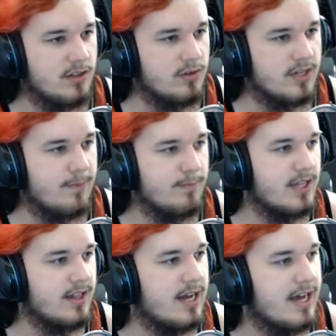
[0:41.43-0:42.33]
You kept
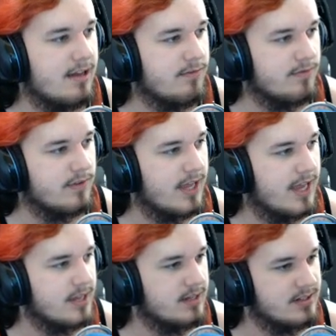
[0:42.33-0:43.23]
me alive,
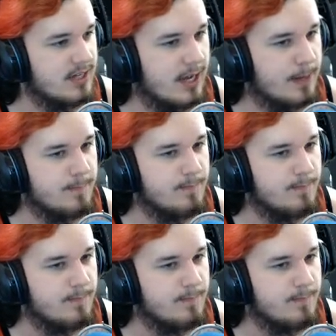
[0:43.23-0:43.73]
and uh,